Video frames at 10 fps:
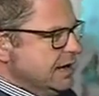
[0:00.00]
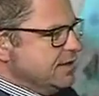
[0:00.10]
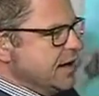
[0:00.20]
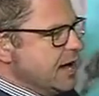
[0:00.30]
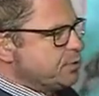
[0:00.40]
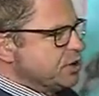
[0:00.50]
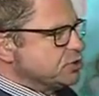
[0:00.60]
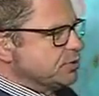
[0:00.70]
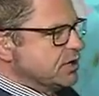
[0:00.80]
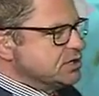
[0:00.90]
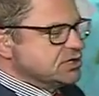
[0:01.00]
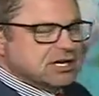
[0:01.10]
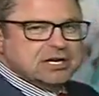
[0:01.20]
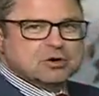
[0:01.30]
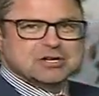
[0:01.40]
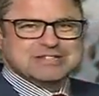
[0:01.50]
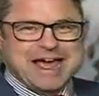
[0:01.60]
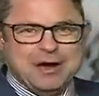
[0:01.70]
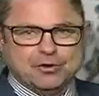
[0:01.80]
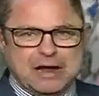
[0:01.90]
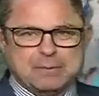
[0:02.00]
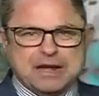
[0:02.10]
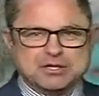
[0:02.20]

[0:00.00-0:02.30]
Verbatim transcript: Then high pressure begins to clear us out, and by